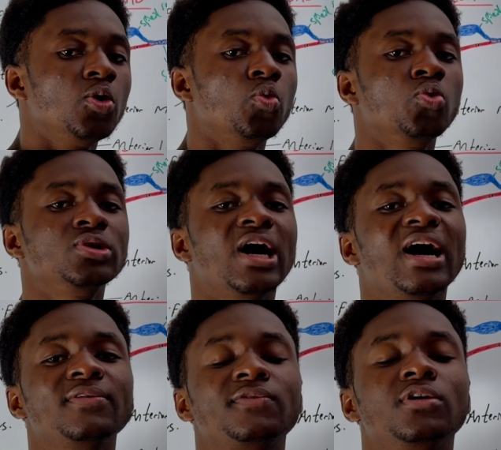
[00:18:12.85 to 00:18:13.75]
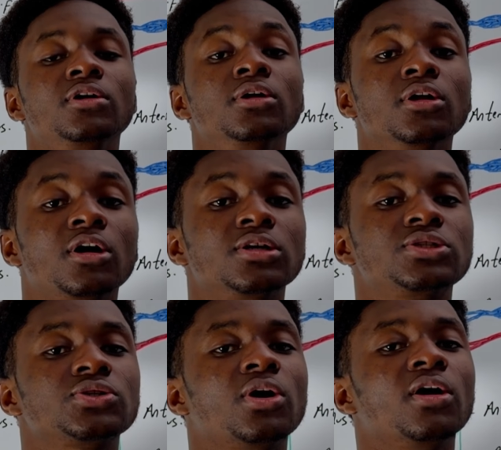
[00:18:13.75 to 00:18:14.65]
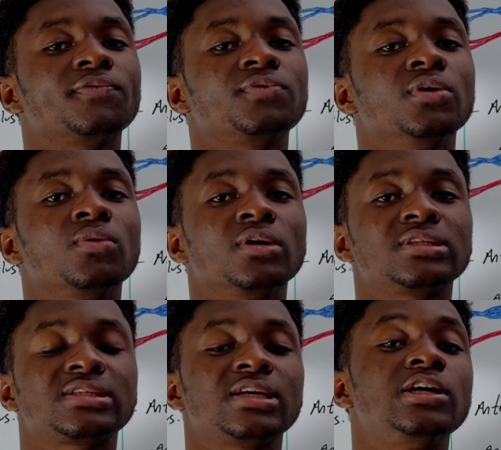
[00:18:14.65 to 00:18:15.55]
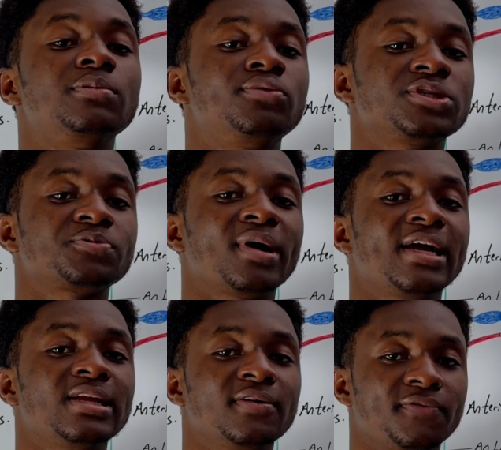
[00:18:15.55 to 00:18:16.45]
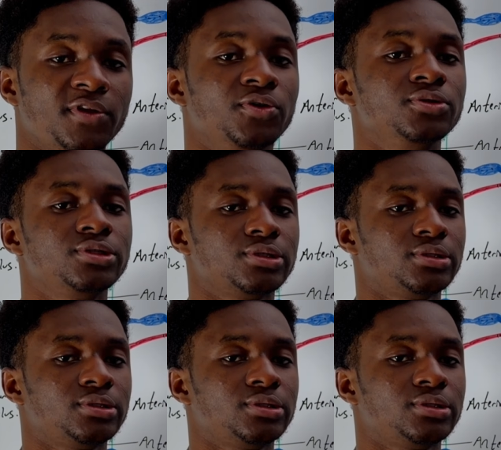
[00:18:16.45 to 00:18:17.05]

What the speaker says: we would have a lot of the cerebrospinal fluid.